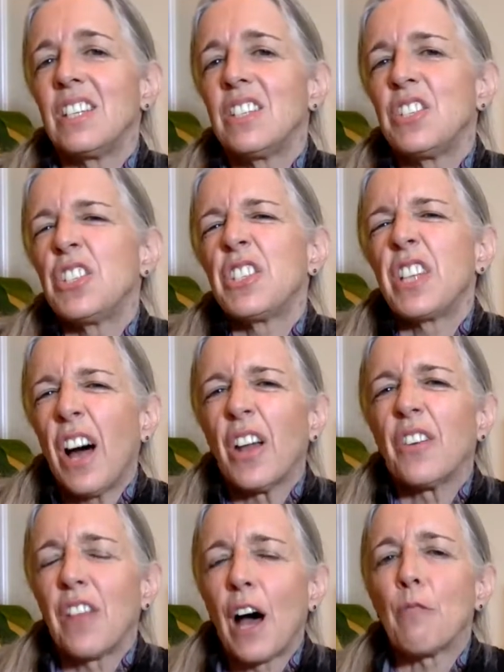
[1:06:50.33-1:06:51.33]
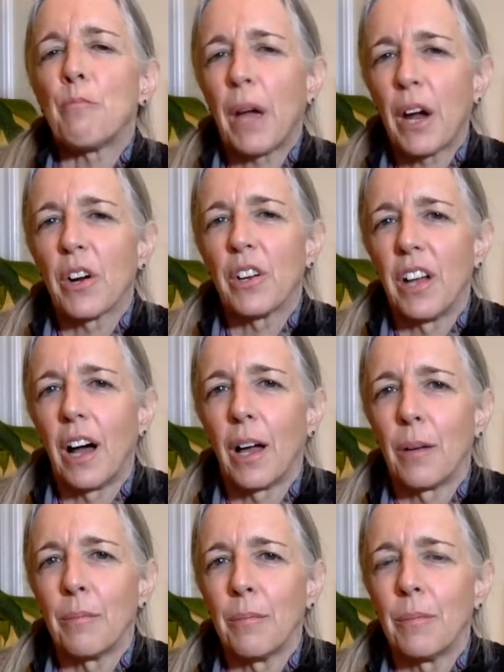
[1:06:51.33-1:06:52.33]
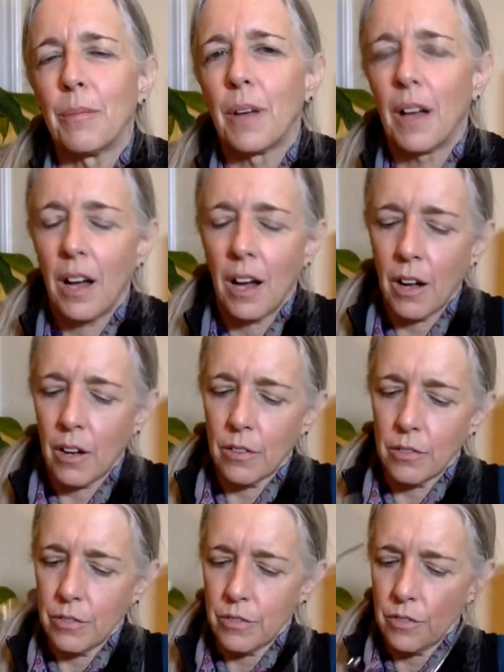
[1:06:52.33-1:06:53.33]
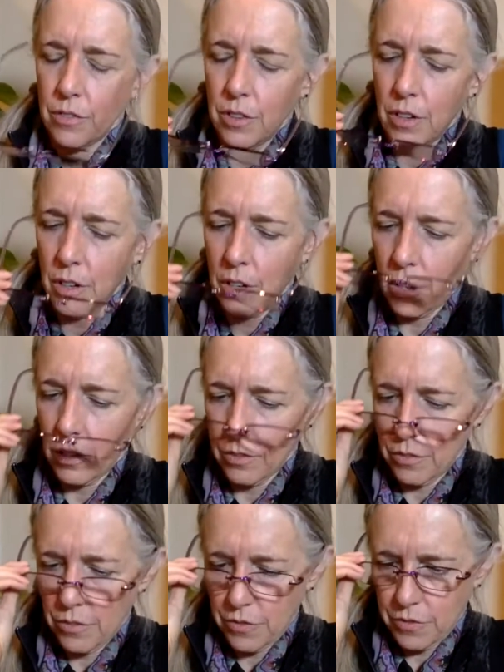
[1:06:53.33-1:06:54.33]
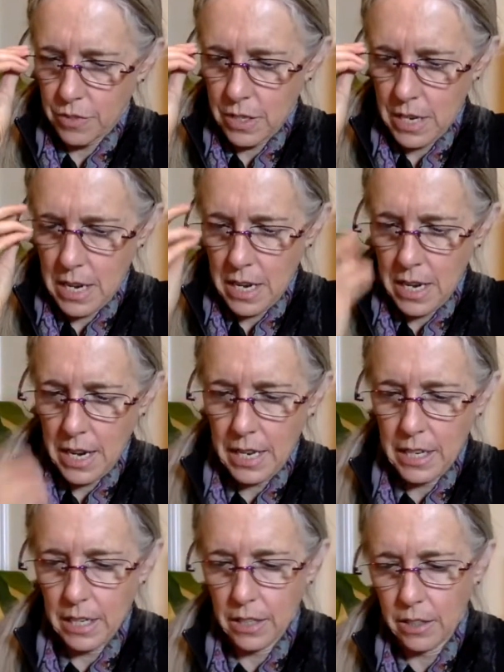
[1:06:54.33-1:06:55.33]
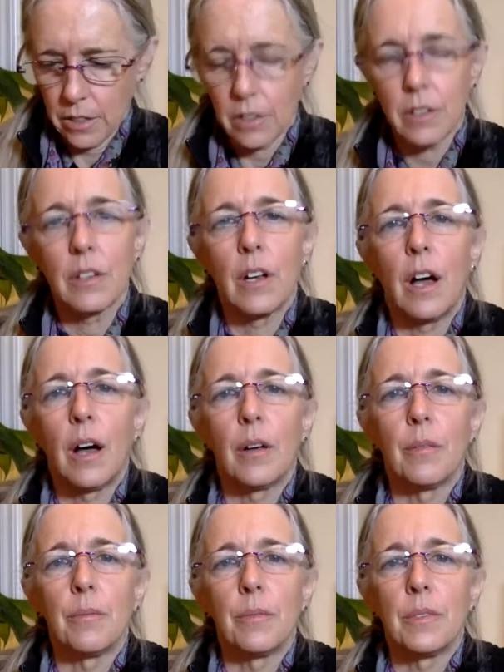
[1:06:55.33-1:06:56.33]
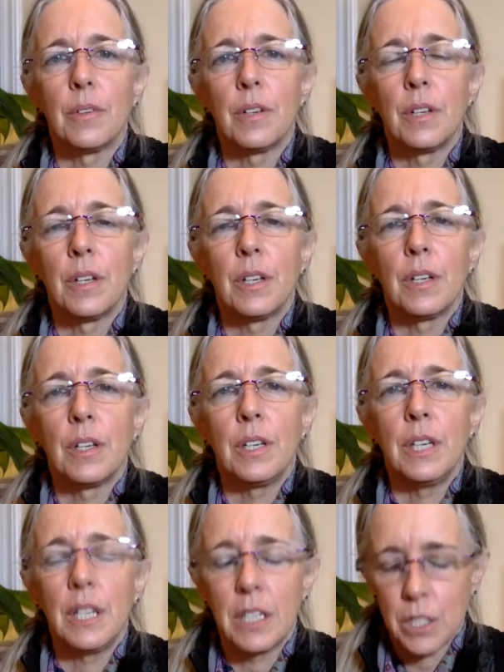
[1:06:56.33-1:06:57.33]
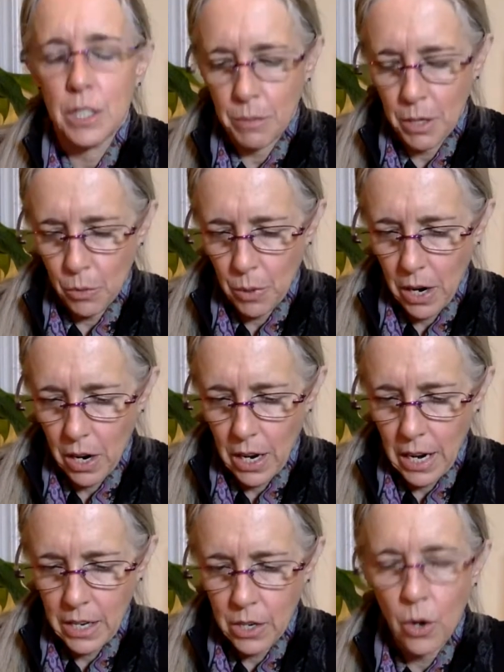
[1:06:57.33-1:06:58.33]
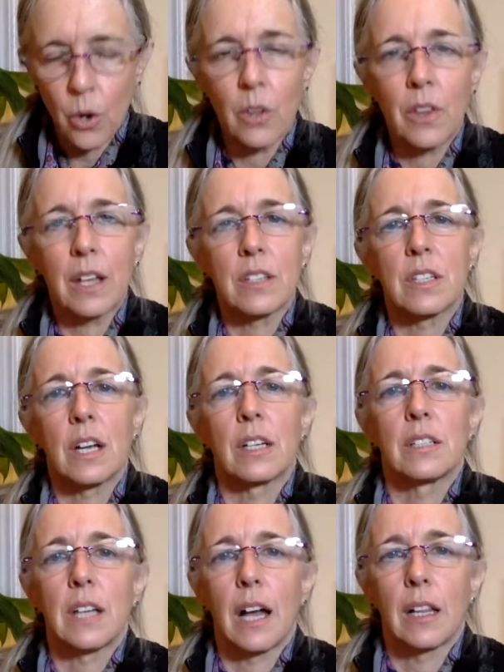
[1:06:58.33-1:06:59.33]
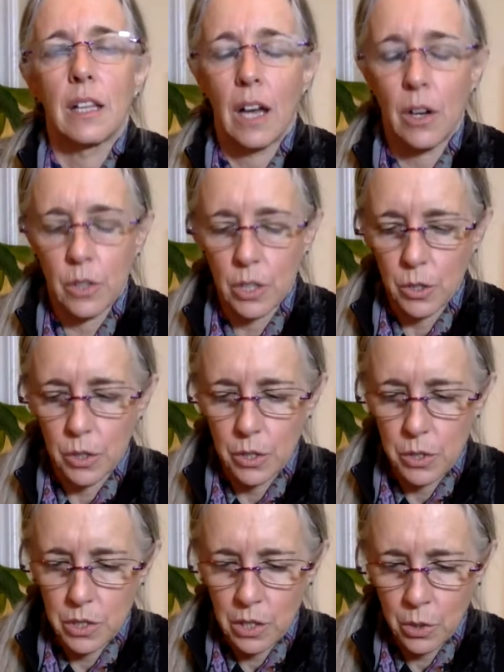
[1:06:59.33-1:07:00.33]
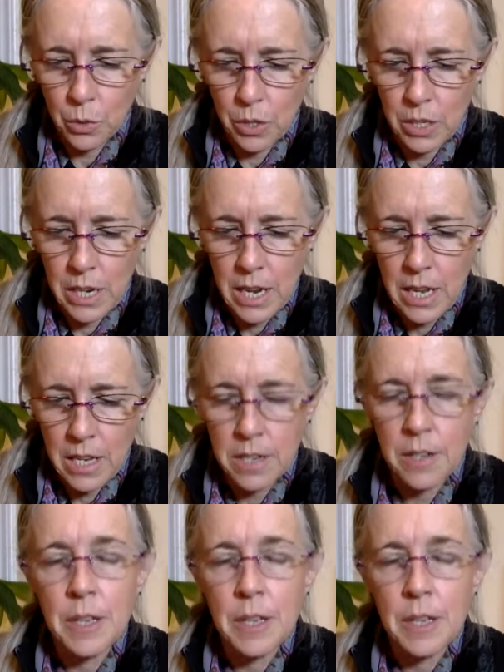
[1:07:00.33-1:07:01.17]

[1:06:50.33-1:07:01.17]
just not of that paradigm of of needing uh, needing to be aware. And I know that's not exactly how you're using the word need